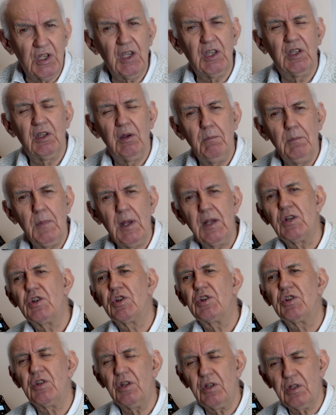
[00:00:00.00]
It can
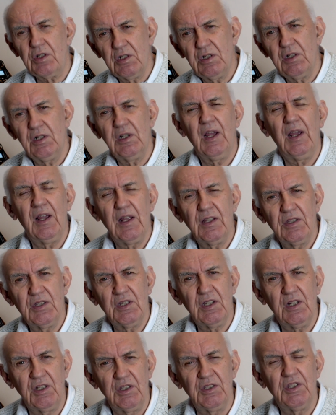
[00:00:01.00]
match certain
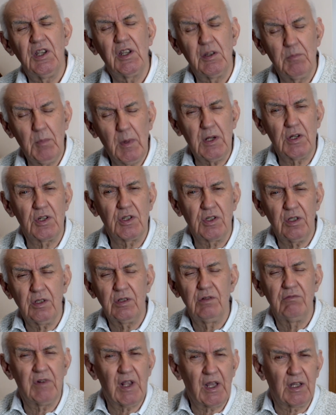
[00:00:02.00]
antennas, it can match
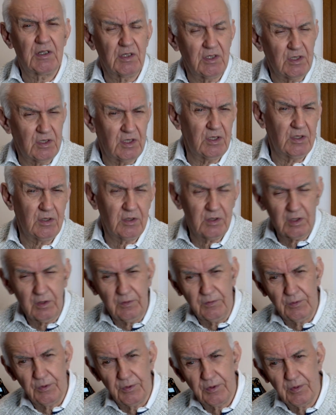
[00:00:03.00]
certain reactances and so
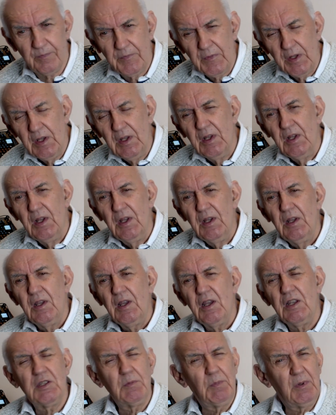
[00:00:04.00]
forth.
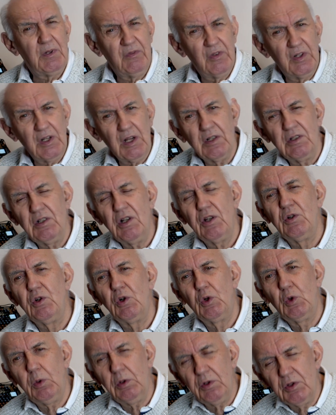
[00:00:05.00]
It's a bit of an
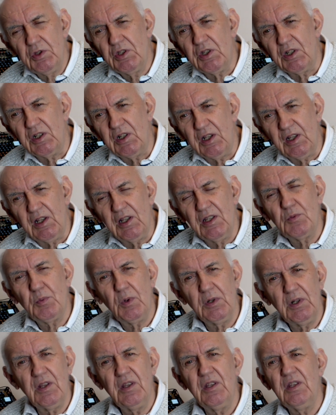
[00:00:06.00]
unknown quantity. It's
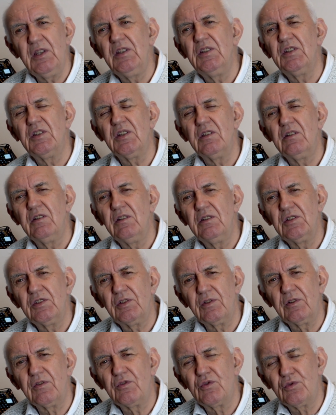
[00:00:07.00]
one of these
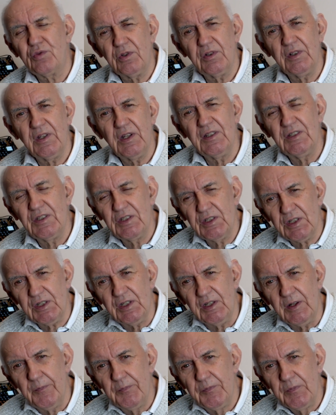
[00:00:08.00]
sort of try it and
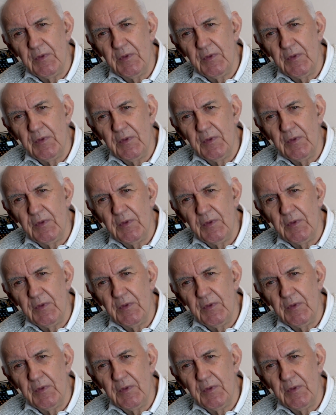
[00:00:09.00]
see.